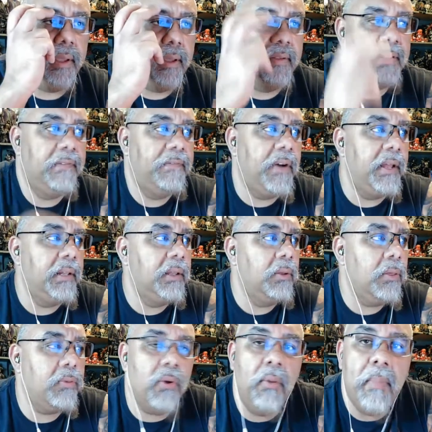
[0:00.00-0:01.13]
It's a fun little
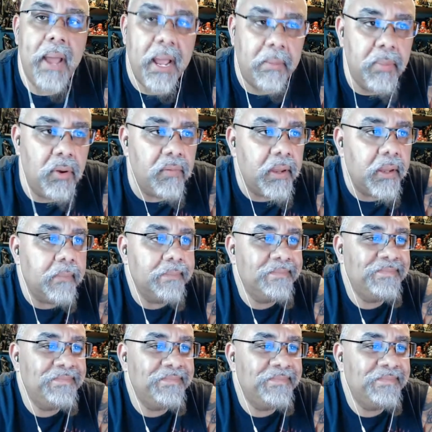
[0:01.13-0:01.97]
throwback movie.